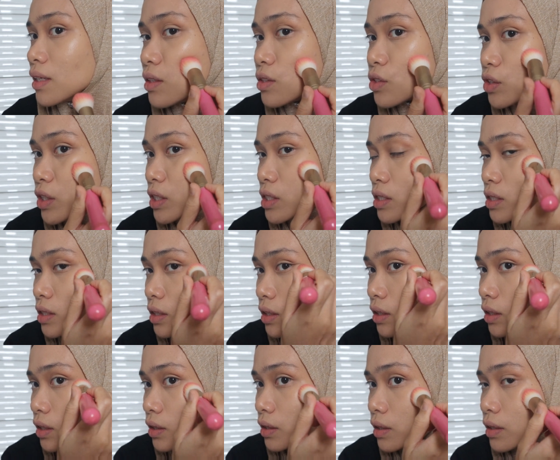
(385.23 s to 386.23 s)
As you can
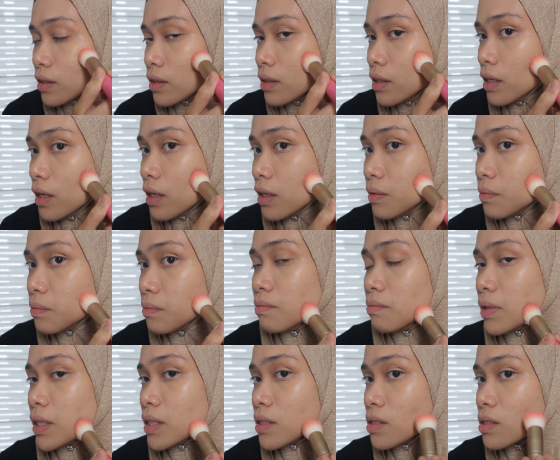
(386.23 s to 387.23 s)
see that
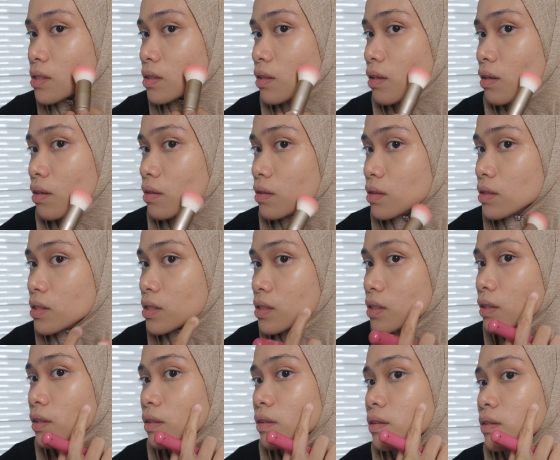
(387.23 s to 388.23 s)
my scars
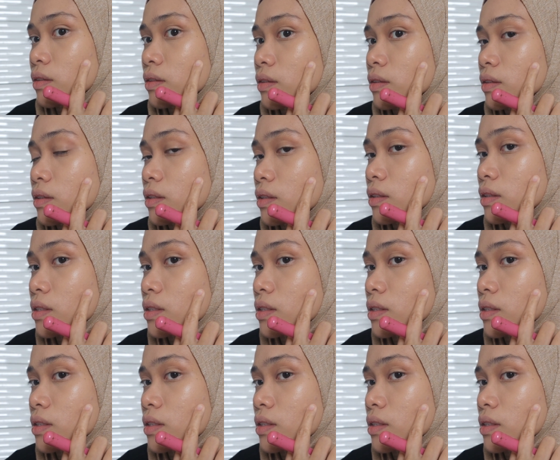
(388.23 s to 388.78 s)
here